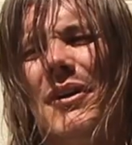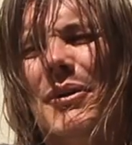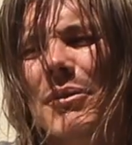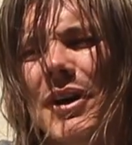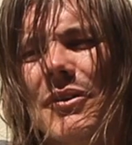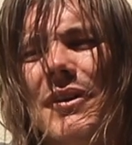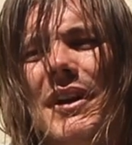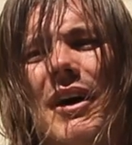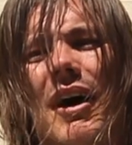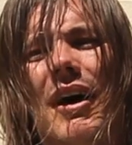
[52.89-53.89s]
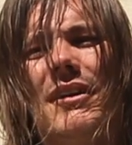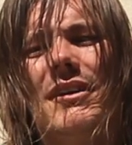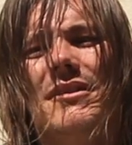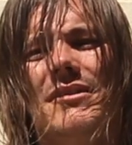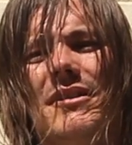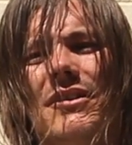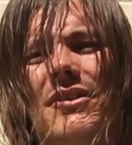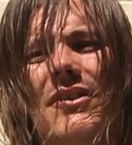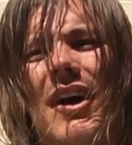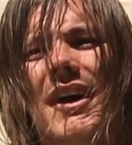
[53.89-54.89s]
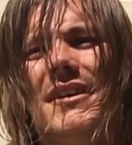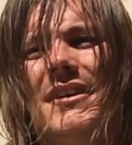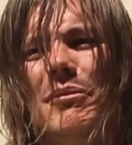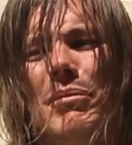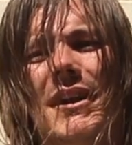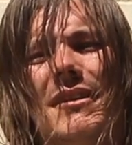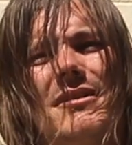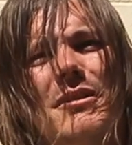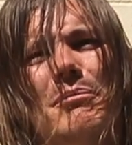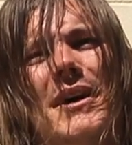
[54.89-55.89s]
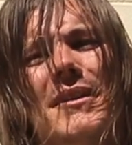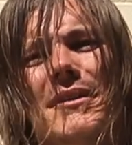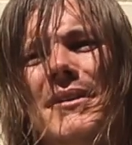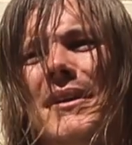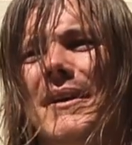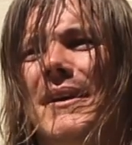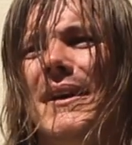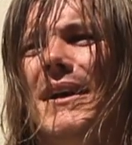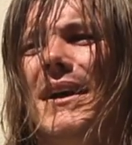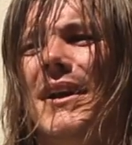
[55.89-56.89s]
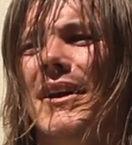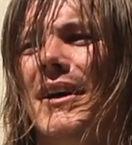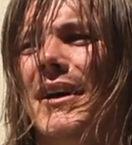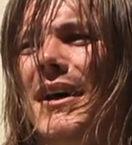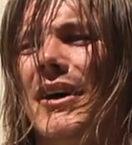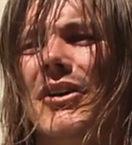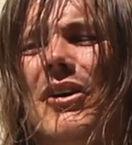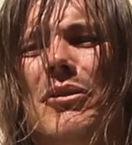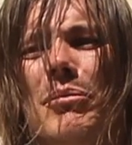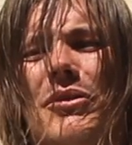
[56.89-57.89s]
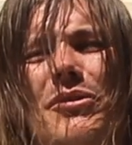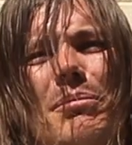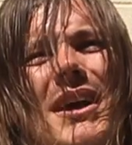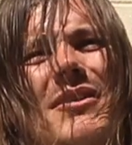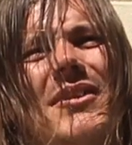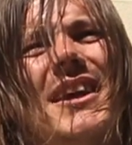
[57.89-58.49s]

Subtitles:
You know, he worked really hard, and he's still grinding it, pedal to the metal. And I got nothing but respect for